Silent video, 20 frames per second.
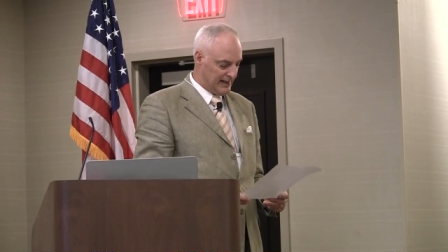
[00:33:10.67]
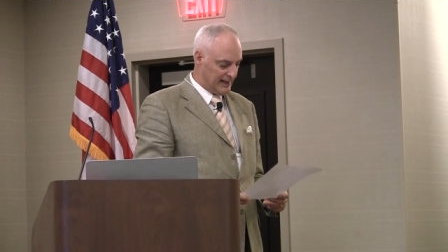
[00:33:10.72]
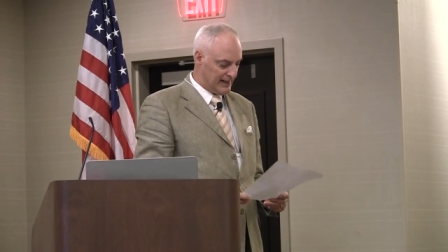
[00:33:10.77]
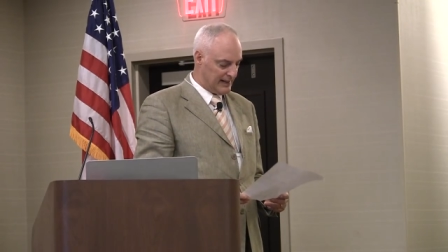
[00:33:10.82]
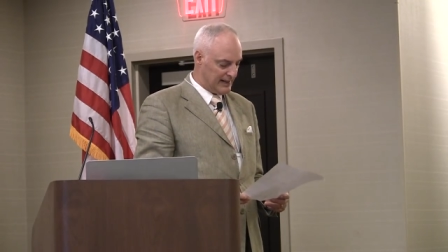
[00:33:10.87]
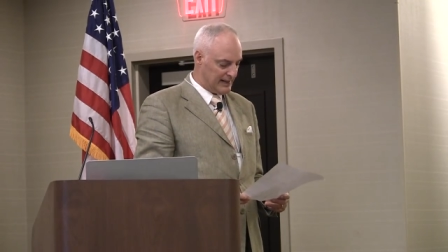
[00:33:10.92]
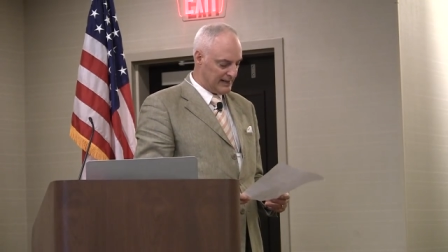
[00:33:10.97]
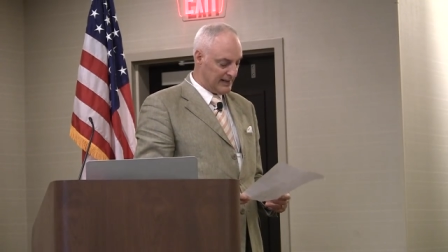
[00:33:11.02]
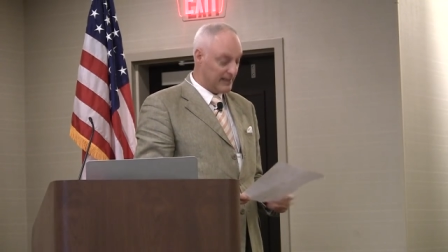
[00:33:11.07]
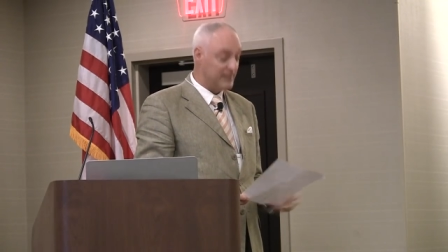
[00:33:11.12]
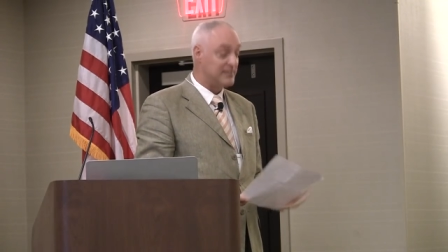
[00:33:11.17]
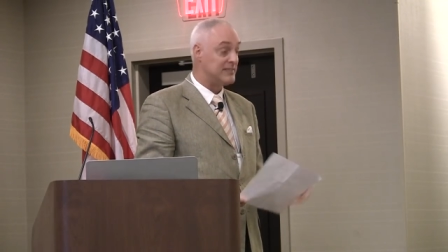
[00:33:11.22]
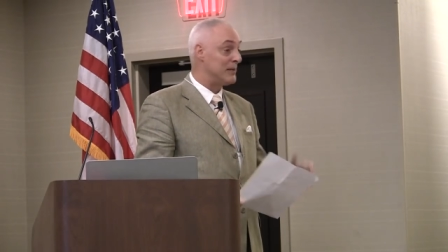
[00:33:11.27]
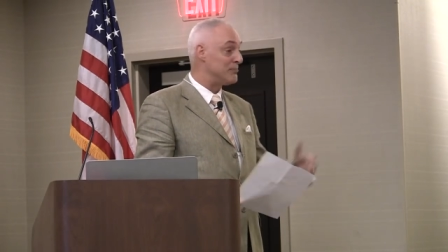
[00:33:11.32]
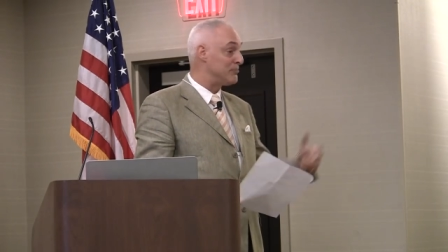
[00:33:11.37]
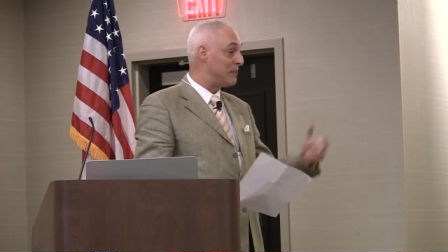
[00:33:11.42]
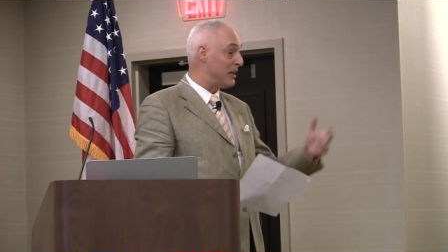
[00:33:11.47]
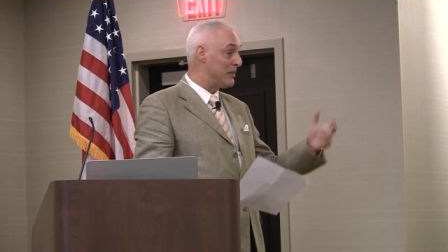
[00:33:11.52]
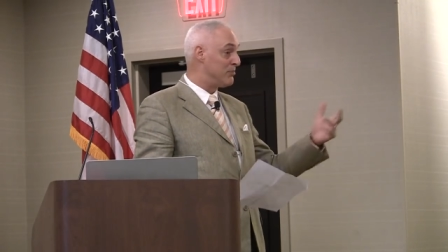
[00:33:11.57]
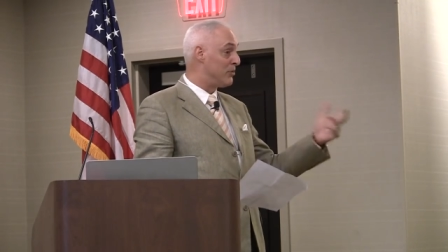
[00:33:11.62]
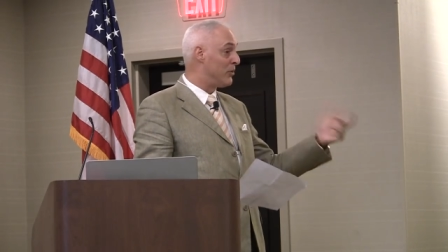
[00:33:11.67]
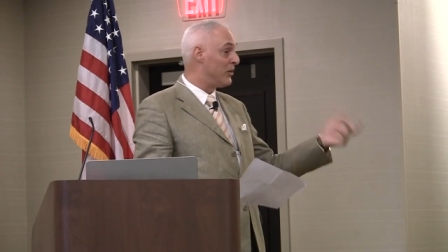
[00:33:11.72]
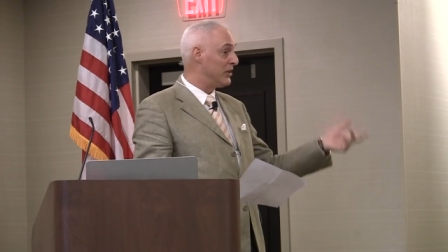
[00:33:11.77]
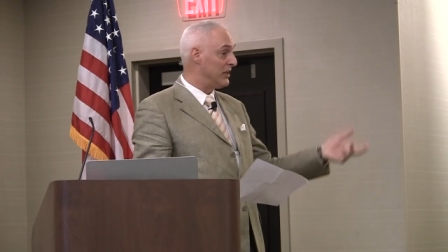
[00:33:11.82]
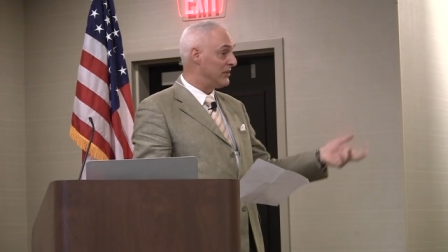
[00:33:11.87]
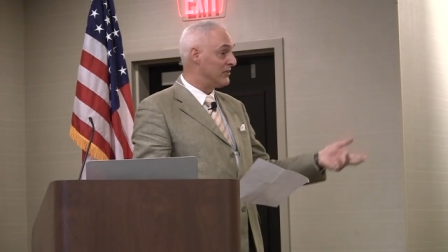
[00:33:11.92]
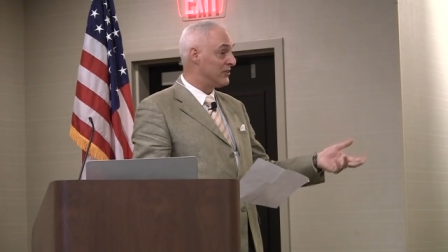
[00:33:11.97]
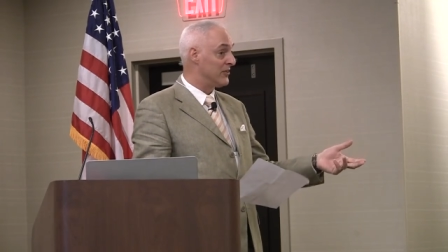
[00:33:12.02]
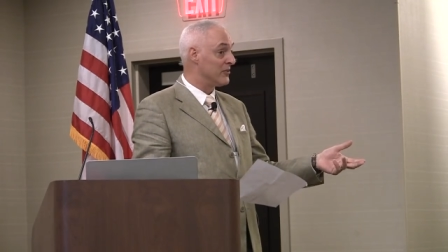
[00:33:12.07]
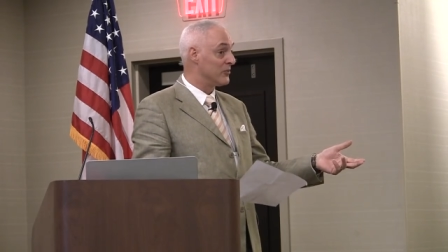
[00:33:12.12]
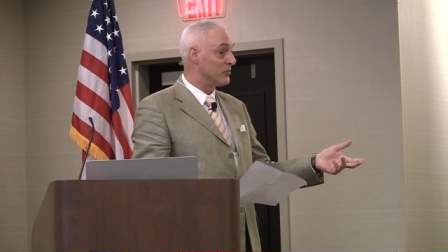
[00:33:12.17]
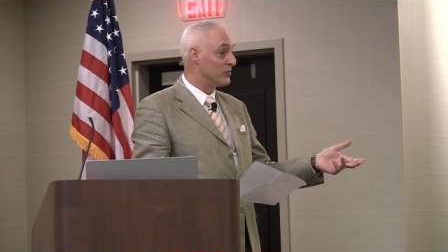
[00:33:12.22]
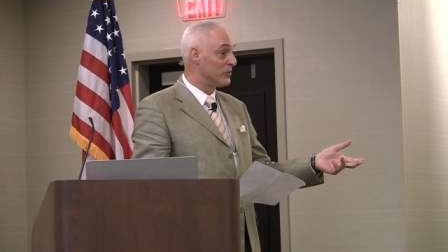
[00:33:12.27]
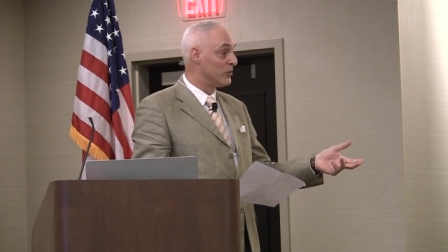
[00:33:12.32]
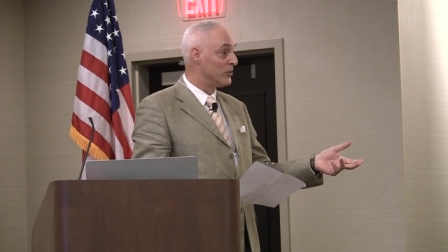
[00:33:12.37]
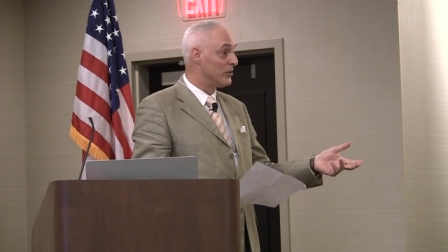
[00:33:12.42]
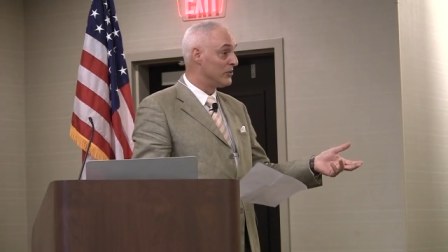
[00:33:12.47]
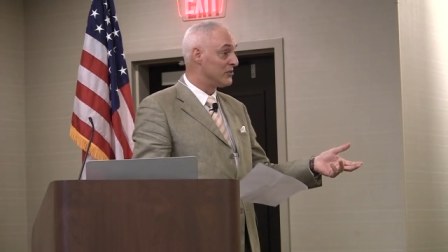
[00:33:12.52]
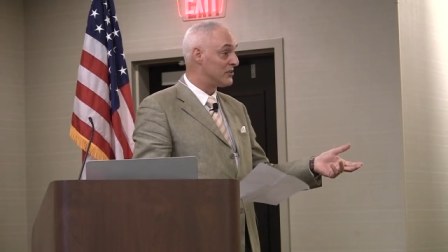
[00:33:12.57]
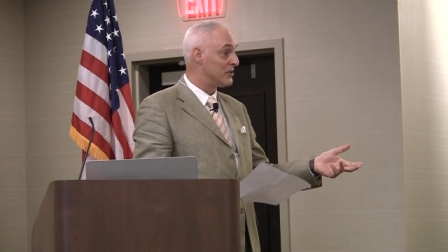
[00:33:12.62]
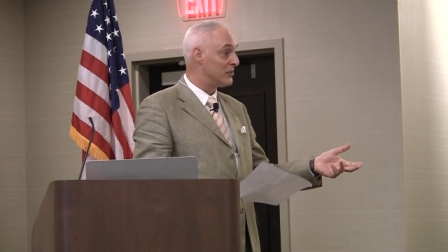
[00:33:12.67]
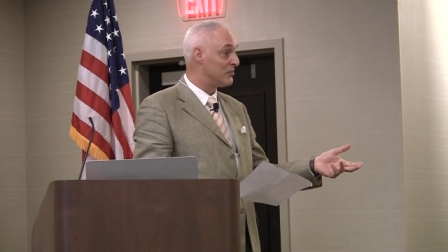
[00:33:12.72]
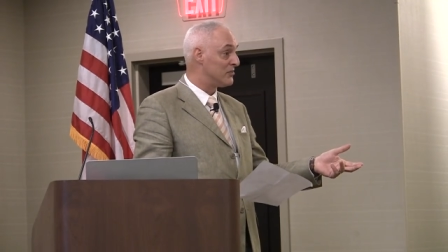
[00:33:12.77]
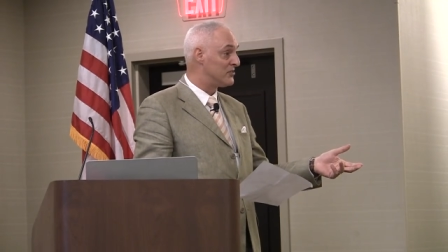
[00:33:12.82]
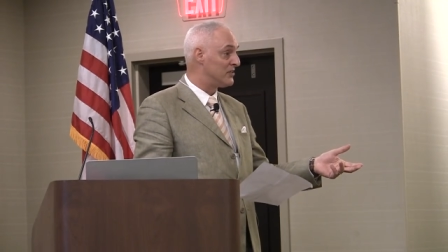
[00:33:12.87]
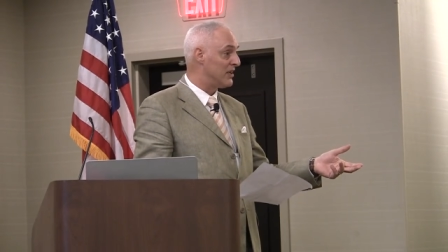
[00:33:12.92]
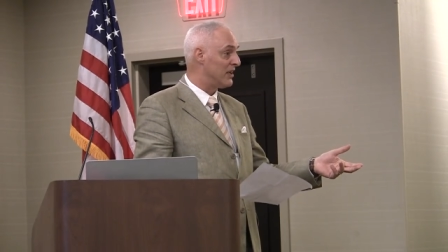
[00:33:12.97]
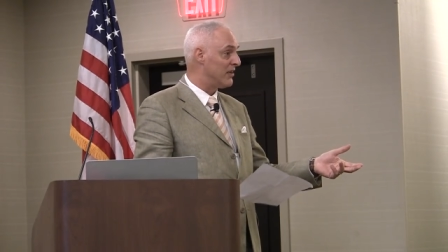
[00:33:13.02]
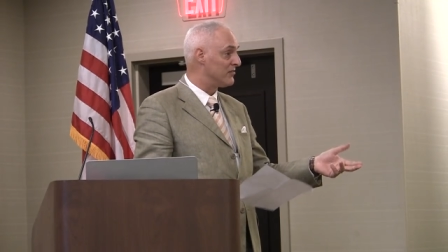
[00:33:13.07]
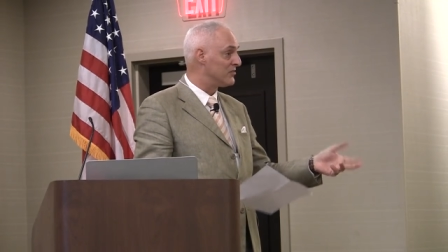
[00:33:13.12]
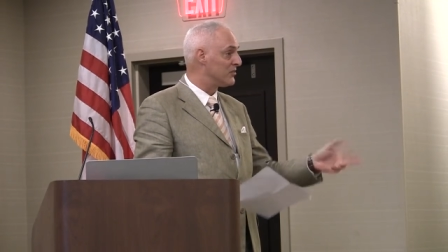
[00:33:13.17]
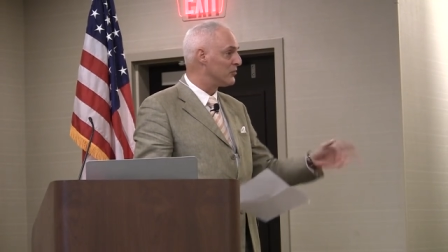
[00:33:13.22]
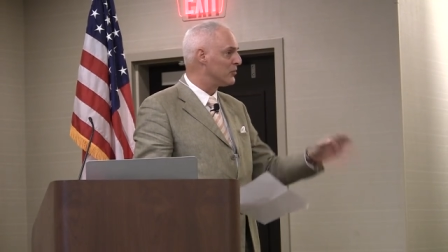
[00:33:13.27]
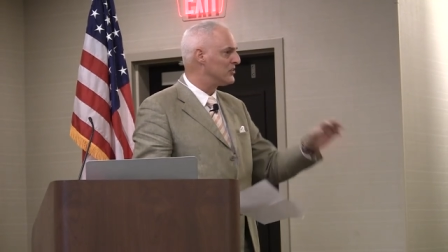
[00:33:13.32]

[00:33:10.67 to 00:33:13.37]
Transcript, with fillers: uh, except by pointing to the rules themselves,